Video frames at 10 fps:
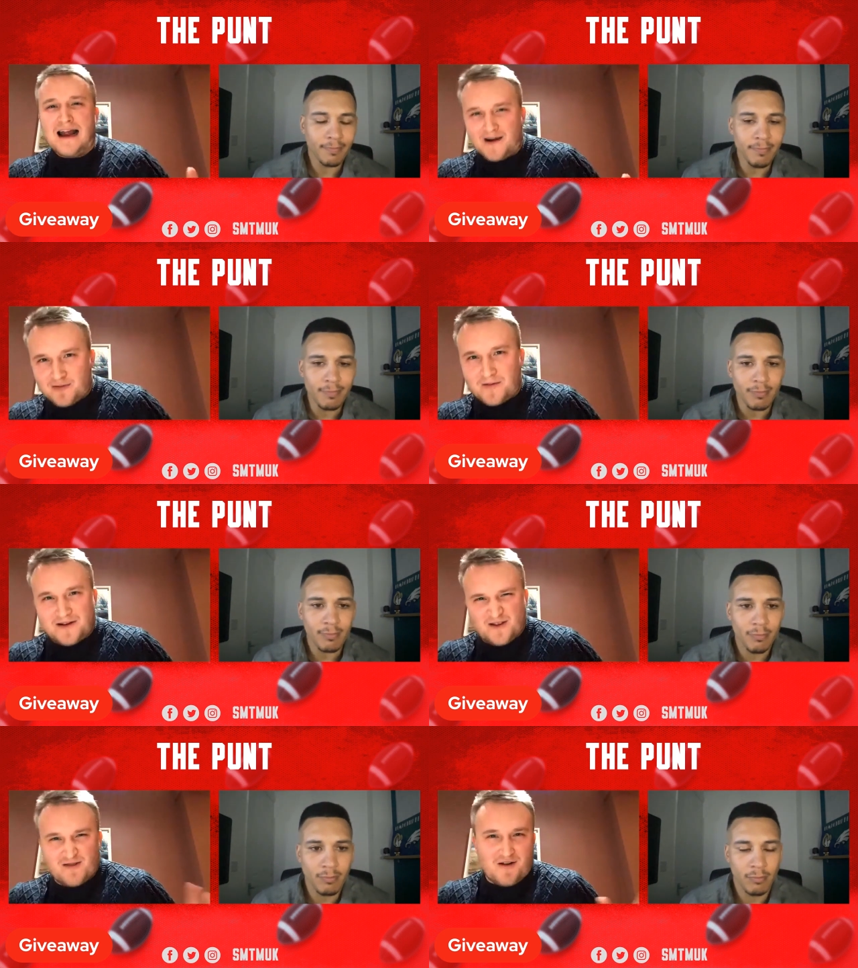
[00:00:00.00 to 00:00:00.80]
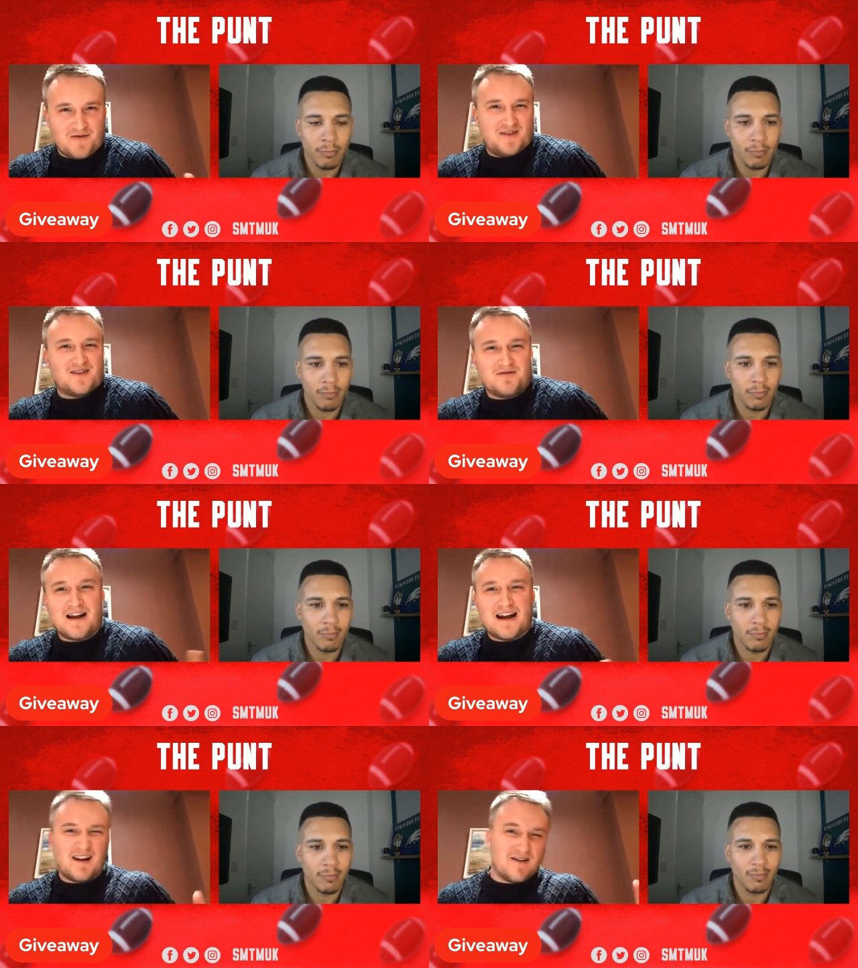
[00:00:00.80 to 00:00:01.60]
Speaker 1: Probably going to grow into
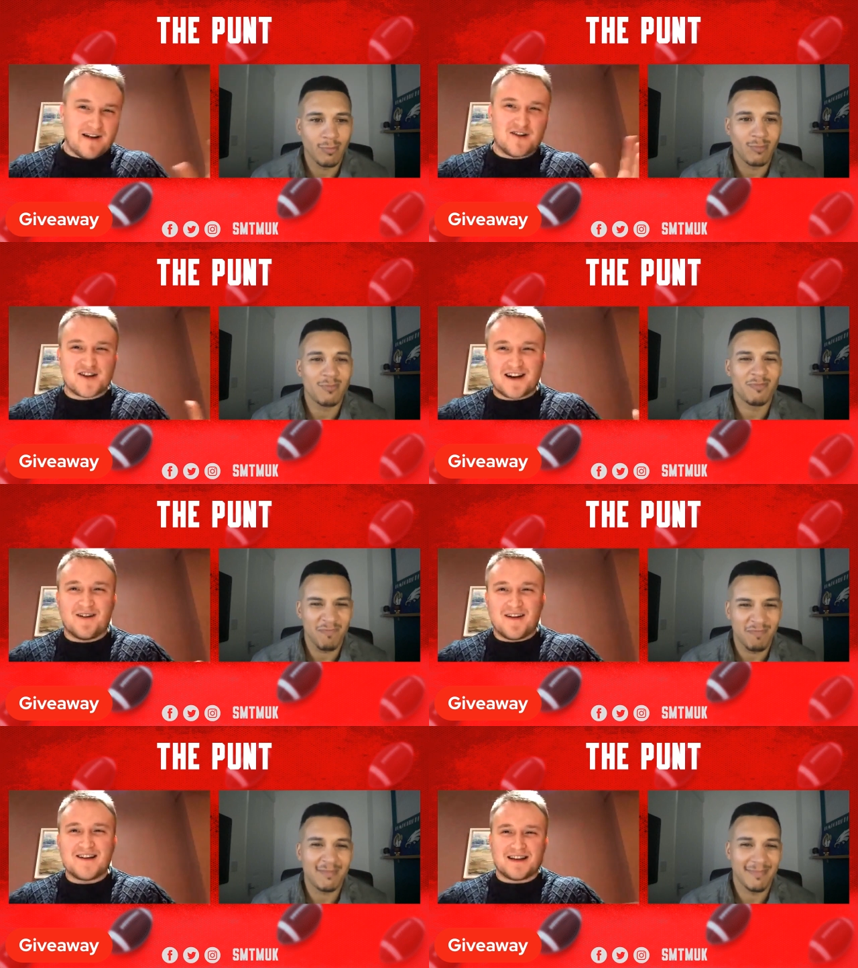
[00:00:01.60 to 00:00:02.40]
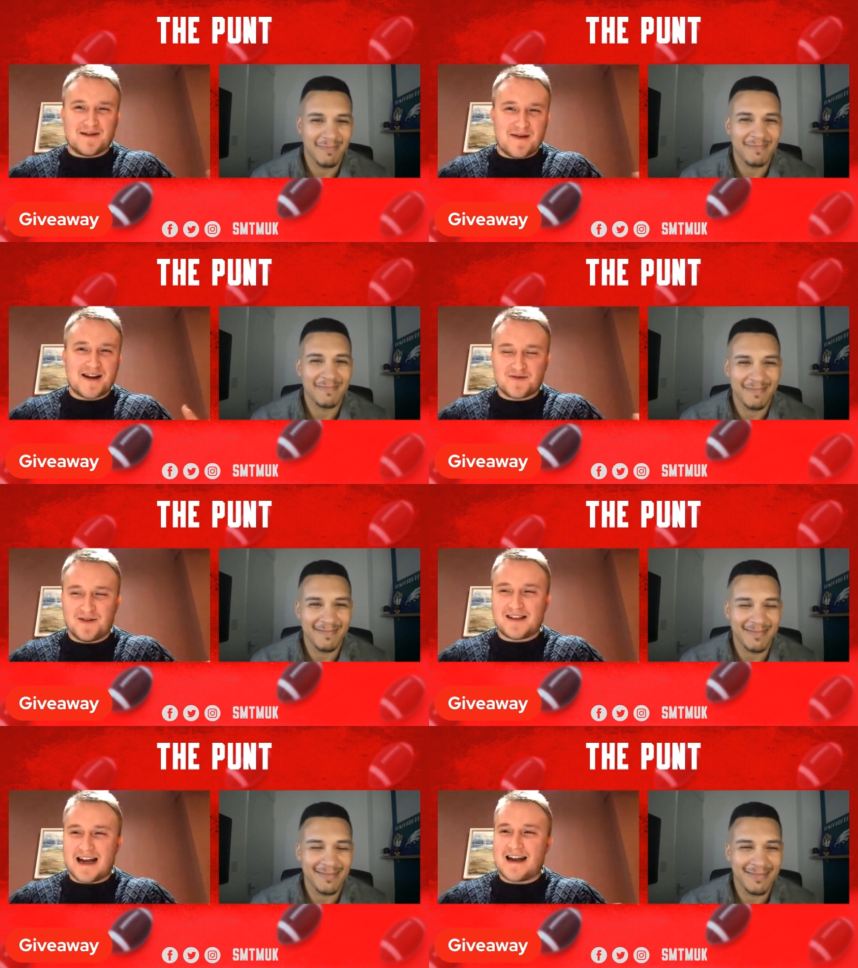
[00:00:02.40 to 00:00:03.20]
an NFL channel eventually. Bish
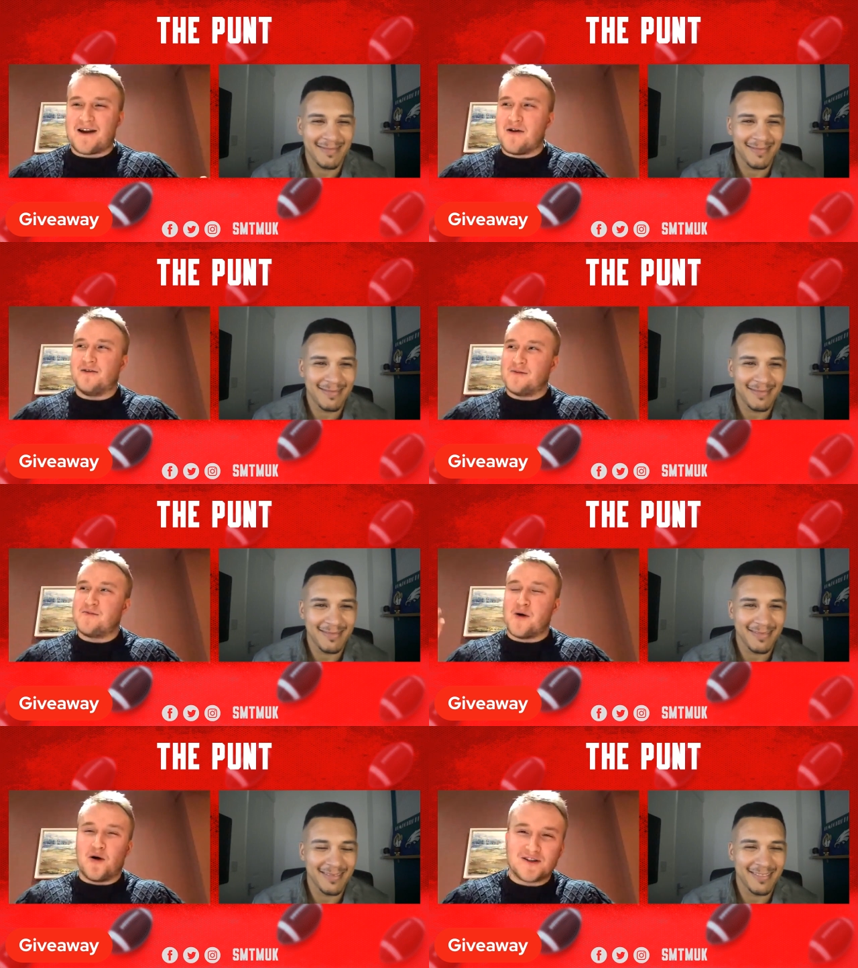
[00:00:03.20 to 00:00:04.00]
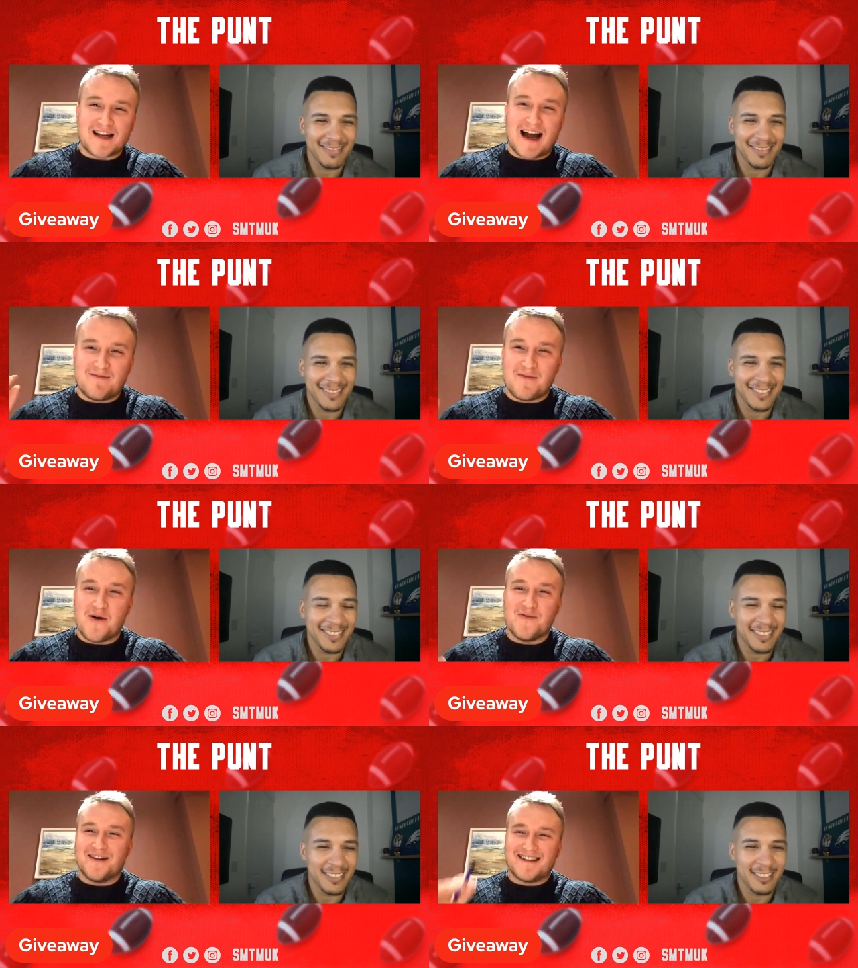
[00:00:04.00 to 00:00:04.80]
will take over, but at
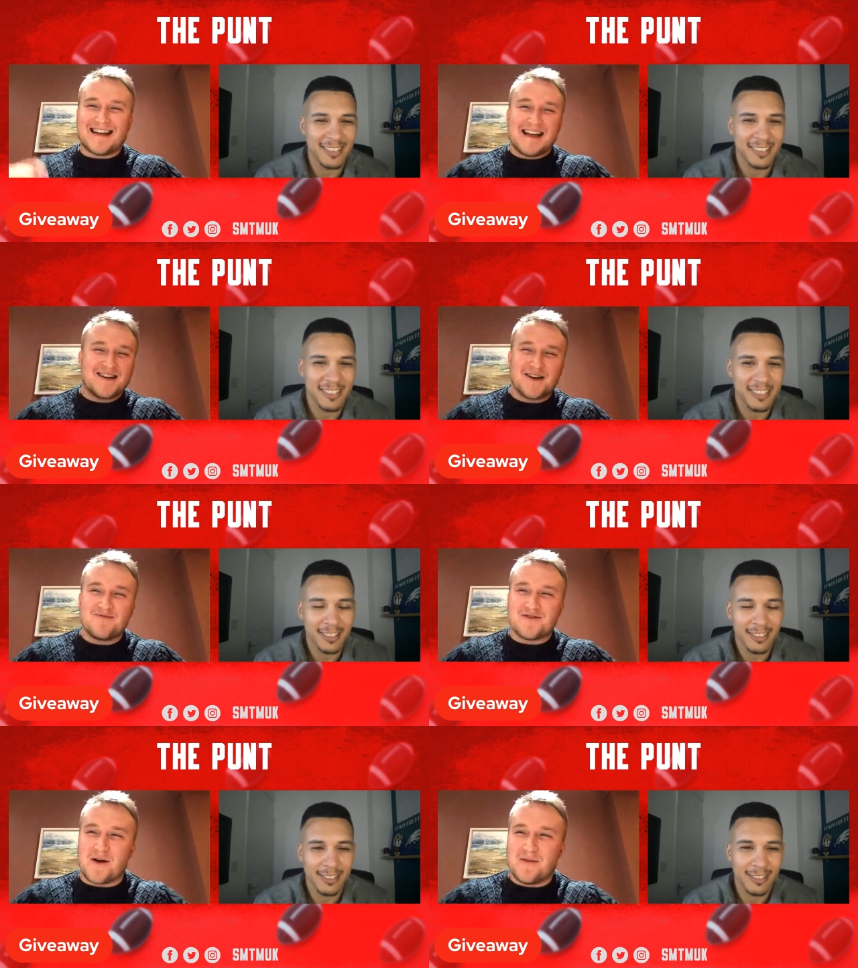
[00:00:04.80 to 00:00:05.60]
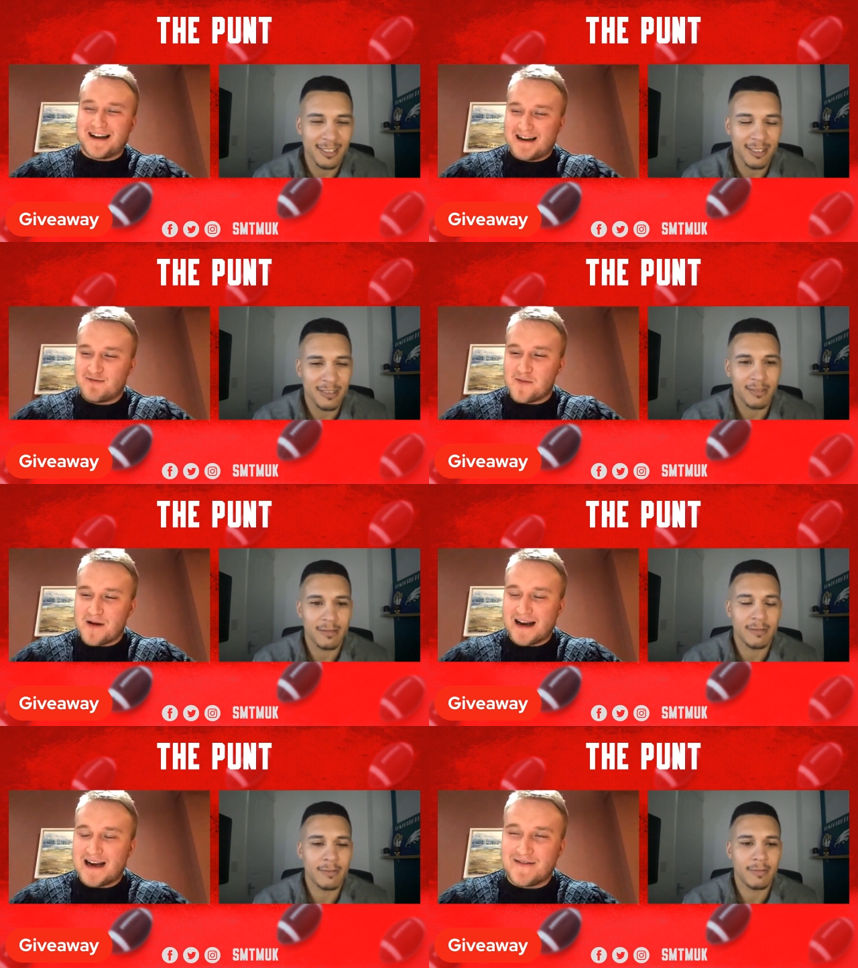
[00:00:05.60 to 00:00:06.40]
moment it is a predominantly rugby
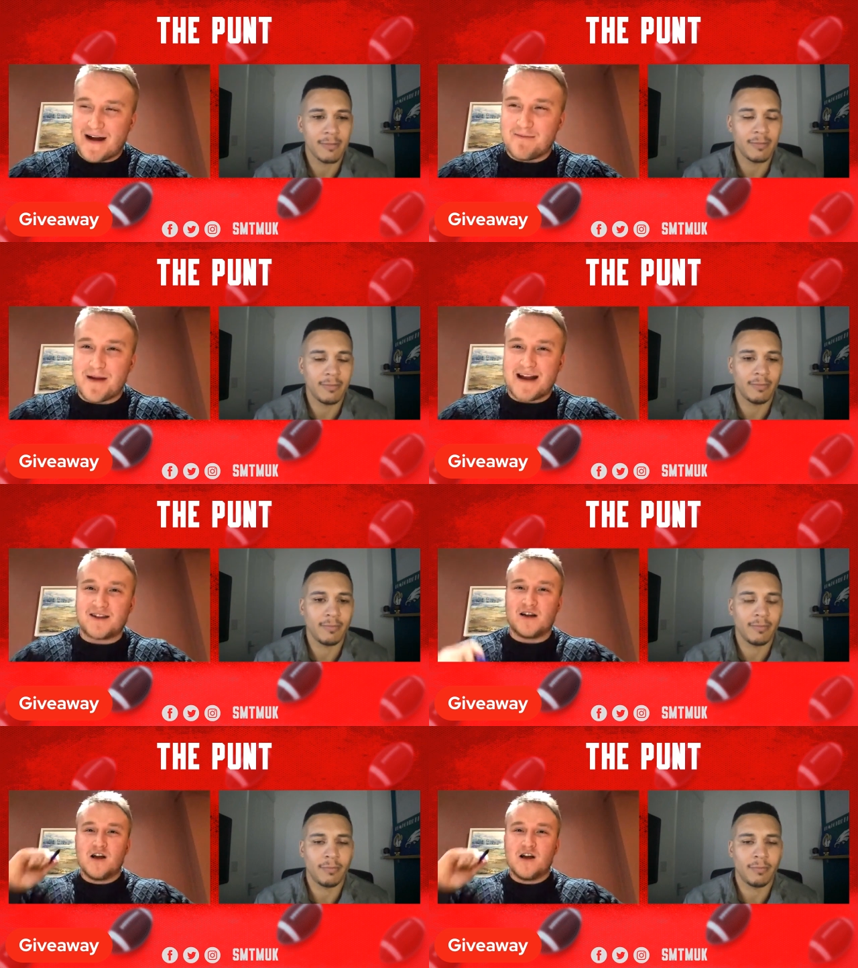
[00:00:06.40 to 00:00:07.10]
league fan base.